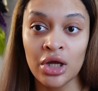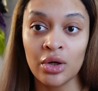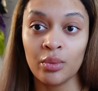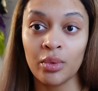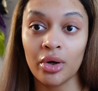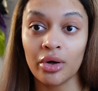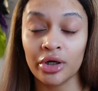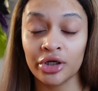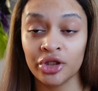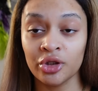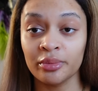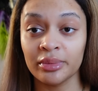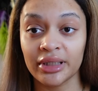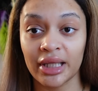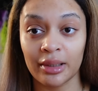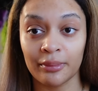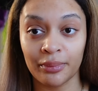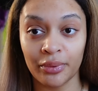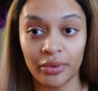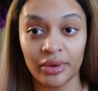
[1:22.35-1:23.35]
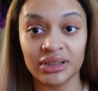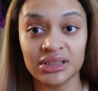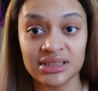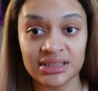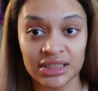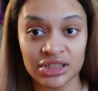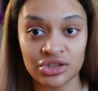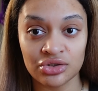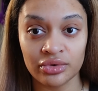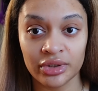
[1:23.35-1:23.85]
will accumulate points
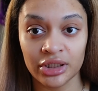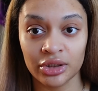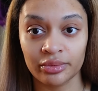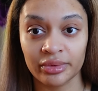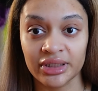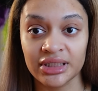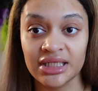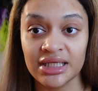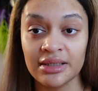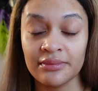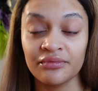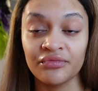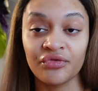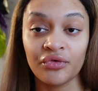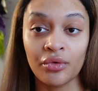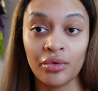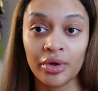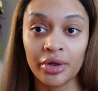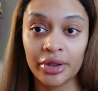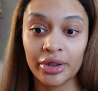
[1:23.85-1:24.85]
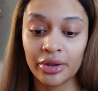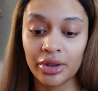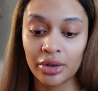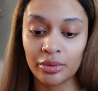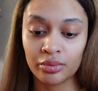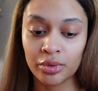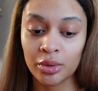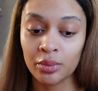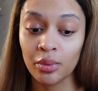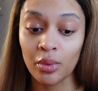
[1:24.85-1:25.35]
that you can redeem for
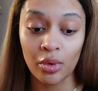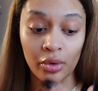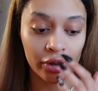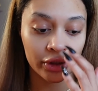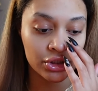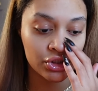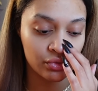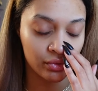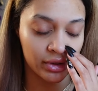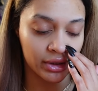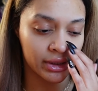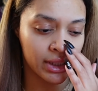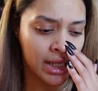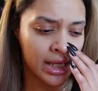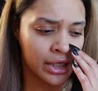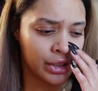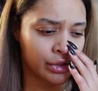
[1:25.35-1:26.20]
rewards or,